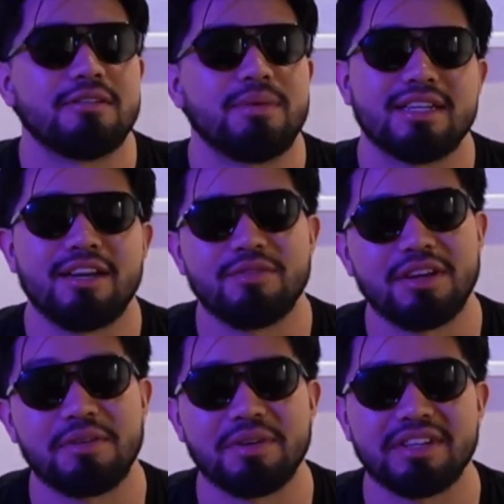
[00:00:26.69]
Man, I really
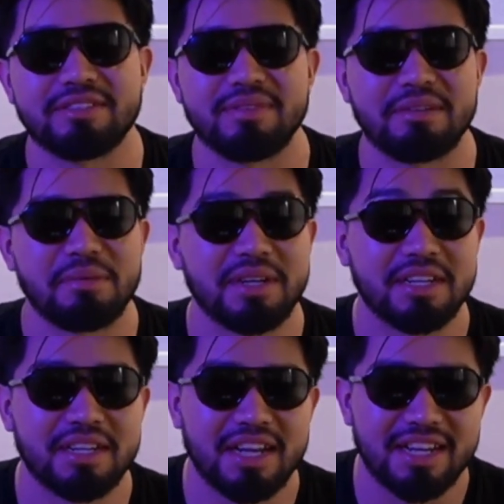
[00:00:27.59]
wanted to make money
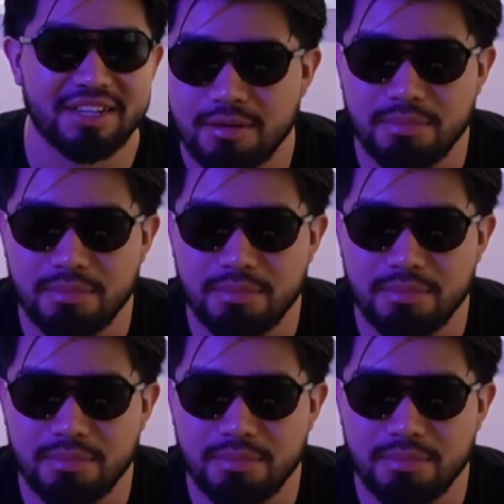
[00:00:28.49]
online, you know?